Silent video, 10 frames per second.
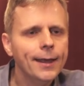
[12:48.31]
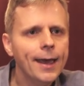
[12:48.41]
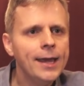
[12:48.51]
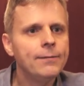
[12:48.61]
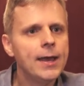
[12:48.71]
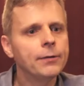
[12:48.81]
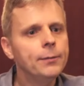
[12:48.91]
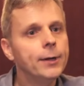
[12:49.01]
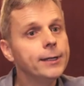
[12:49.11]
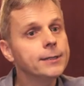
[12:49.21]
And if
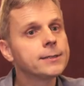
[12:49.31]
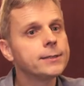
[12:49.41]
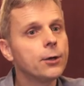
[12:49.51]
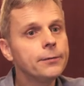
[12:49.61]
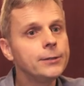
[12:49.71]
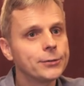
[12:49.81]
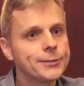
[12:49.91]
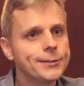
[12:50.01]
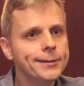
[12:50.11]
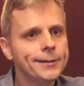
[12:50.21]
everybody is
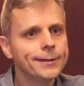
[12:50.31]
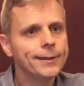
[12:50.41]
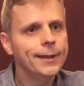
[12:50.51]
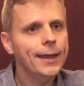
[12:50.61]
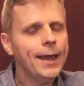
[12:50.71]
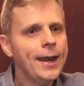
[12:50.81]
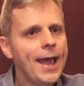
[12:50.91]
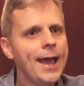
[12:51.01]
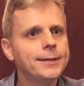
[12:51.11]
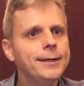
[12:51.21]
self-interested and
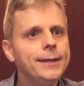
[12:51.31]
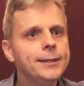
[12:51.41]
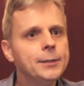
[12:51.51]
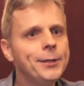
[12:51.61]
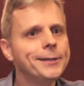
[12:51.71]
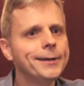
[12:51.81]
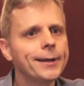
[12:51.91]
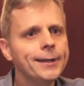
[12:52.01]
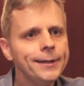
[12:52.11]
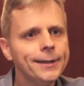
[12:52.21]
acting
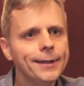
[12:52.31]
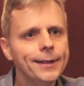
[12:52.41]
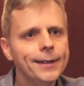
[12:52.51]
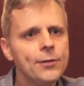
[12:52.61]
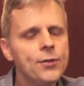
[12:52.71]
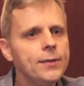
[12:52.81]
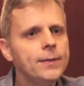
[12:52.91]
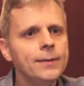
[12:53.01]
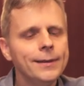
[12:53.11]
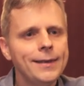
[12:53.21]
independently,
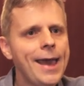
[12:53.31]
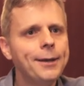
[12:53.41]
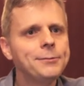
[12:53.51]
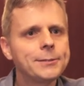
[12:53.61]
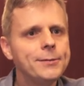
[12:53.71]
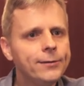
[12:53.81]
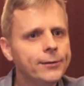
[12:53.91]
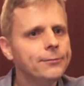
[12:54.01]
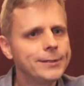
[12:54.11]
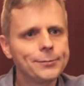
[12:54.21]
then Adam Smith's
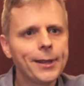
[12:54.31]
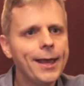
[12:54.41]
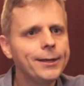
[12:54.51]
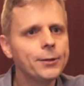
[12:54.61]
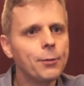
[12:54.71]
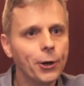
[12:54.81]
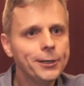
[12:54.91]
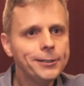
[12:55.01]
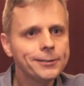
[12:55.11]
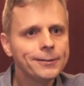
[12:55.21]
invisible hand of the
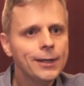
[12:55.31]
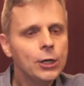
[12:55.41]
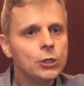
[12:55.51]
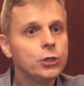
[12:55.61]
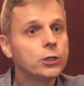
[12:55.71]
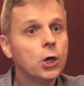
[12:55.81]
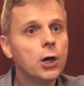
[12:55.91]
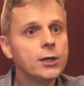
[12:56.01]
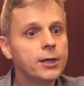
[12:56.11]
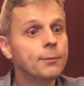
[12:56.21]
market should
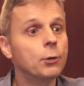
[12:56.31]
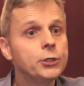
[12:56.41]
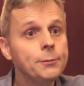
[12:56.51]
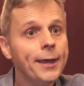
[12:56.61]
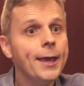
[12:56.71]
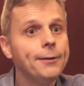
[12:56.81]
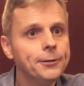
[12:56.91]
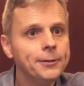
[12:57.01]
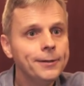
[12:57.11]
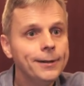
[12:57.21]
cause emergent
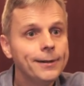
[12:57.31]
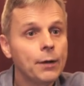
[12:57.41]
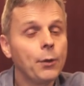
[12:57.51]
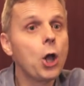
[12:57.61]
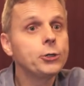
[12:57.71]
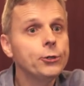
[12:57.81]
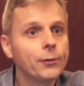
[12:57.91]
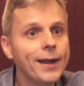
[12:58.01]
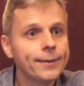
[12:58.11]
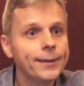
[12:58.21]
behavior that we'll all do the
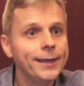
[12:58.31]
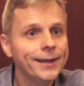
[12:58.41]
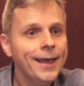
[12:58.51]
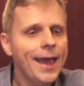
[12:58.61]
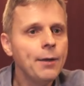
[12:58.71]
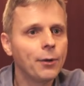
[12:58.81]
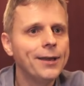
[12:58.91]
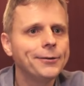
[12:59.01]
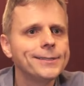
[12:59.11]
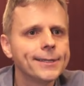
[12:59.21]
right thing and we'll
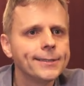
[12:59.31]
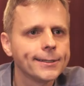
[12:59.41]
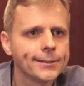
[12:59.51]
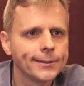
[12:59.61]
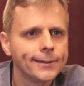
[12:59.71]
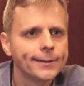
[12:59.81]
have consensus.